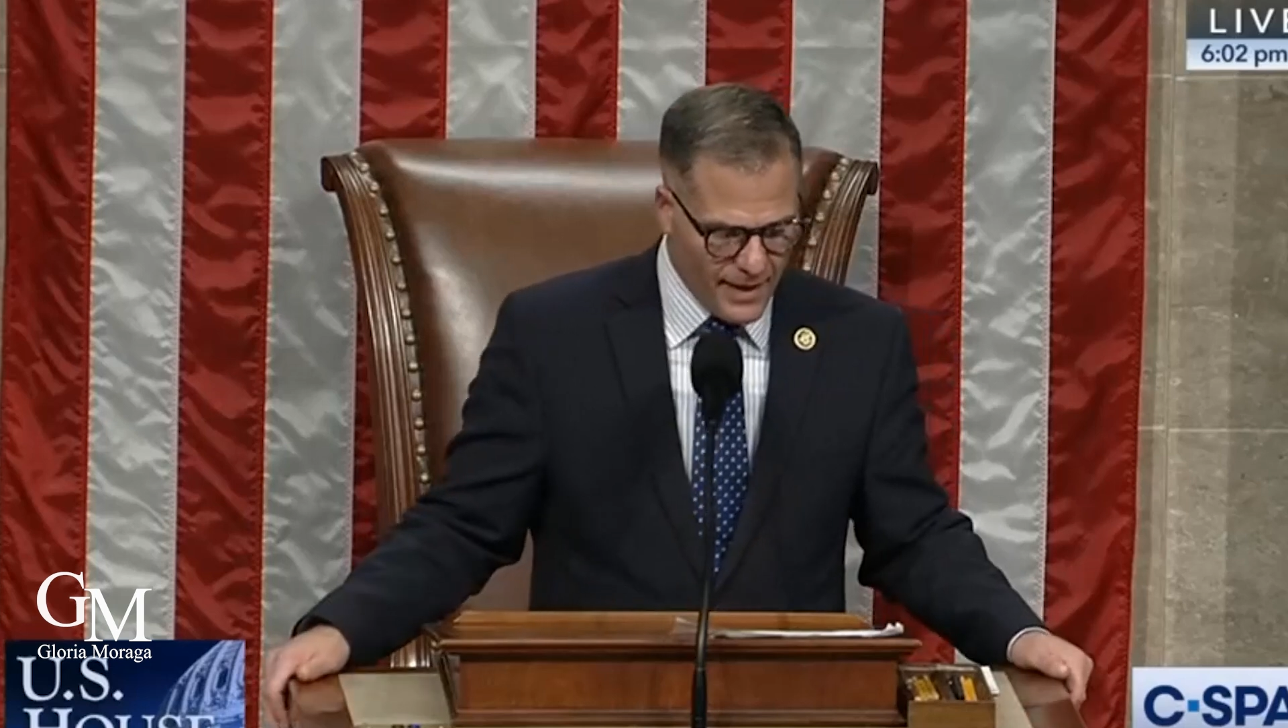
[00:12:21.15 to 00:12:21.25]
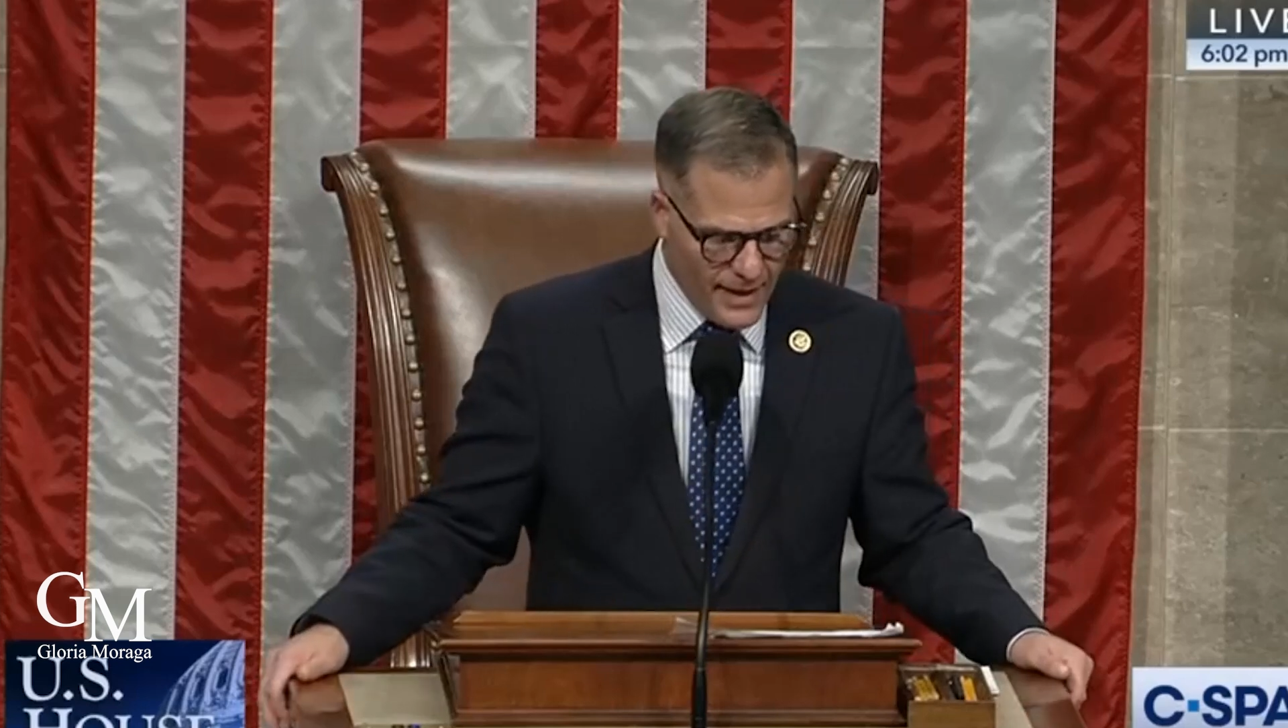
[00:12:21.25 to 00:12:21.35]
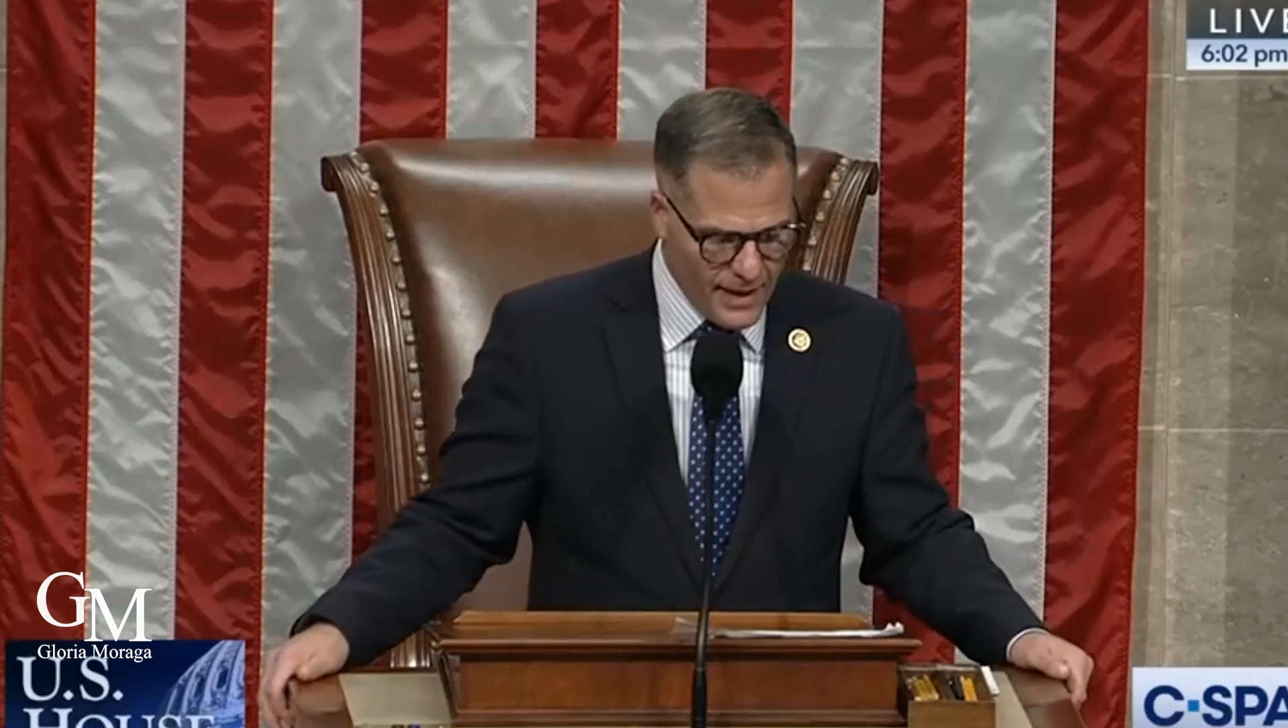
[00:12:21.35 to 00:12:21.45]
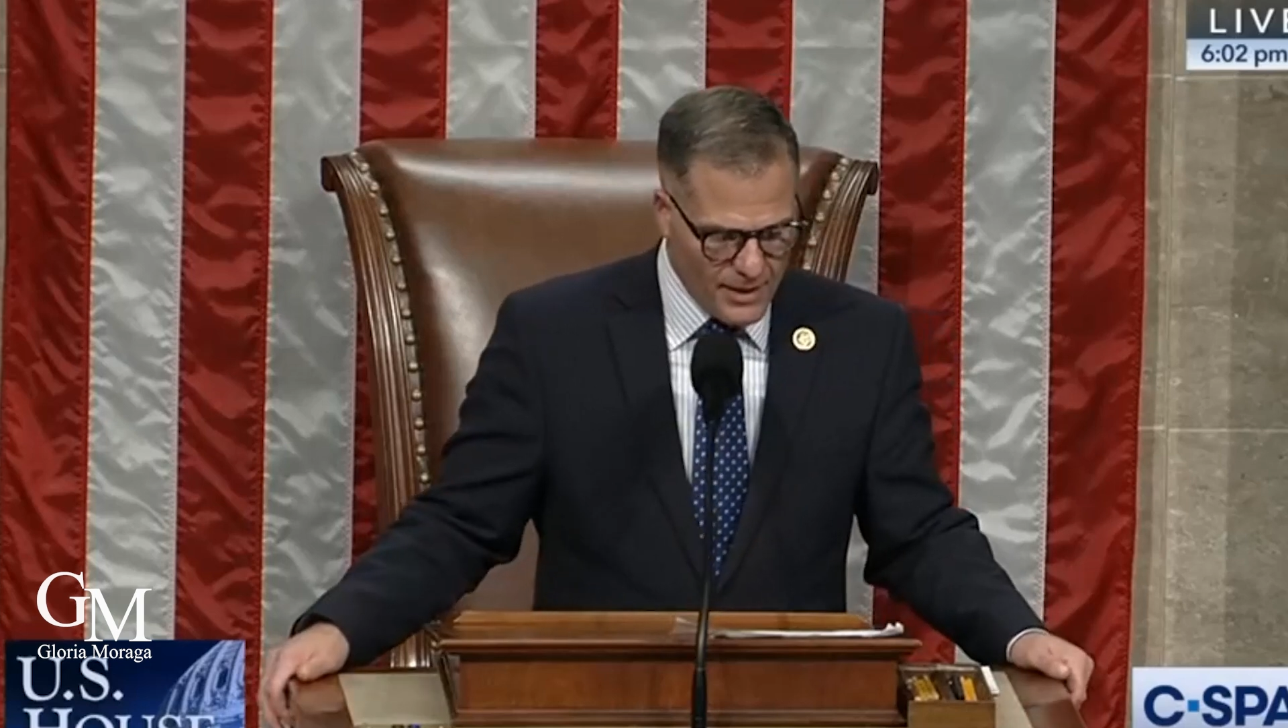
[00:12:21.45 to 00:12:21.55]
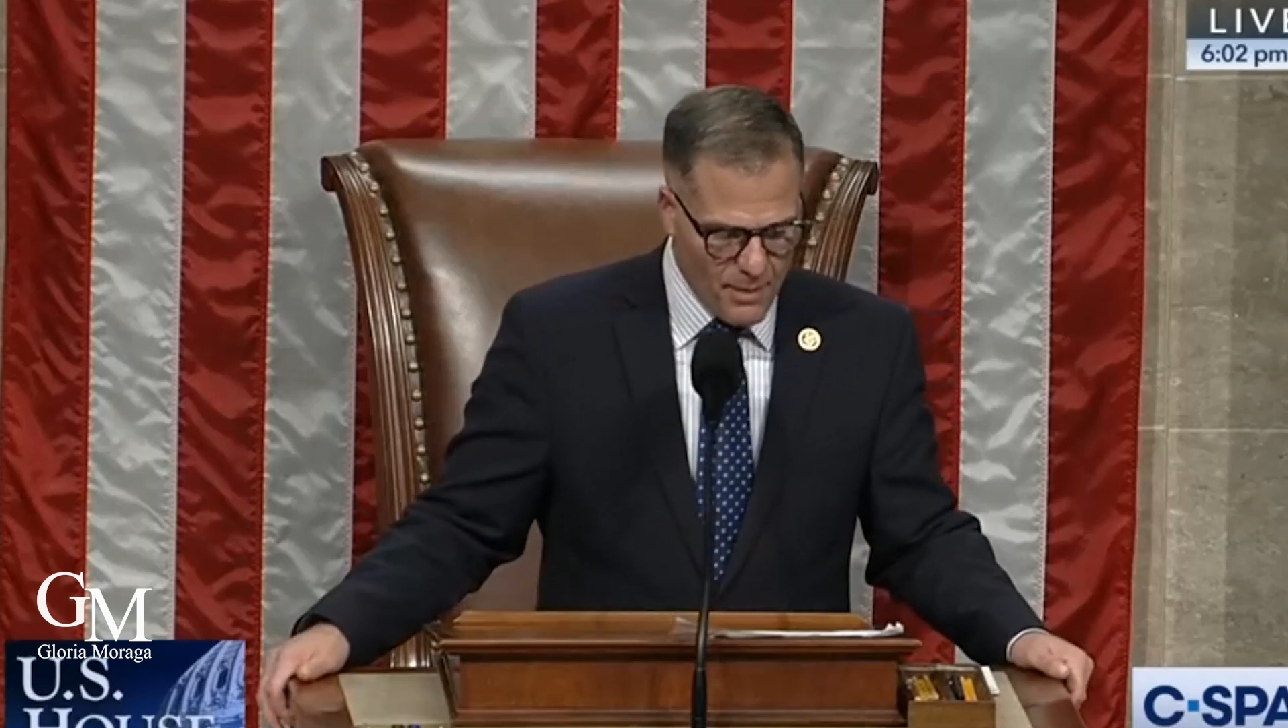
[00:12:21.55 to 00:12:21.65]

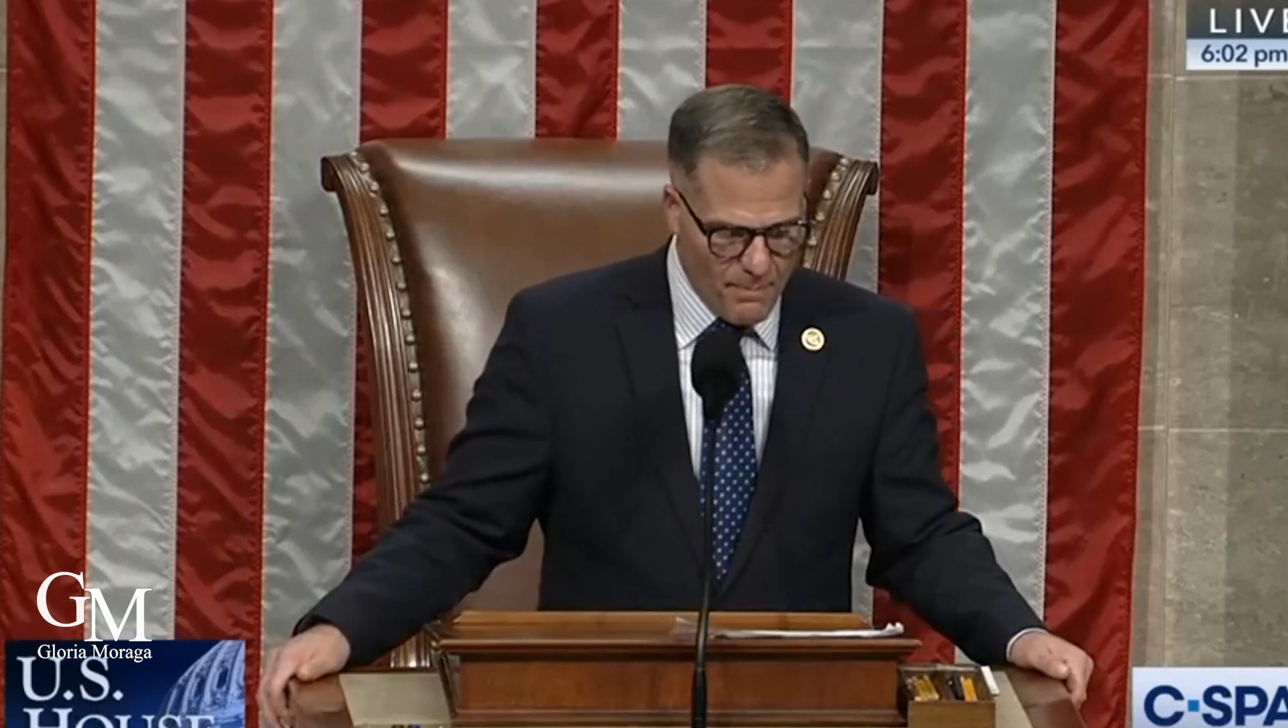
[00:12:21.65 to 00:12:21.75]
down.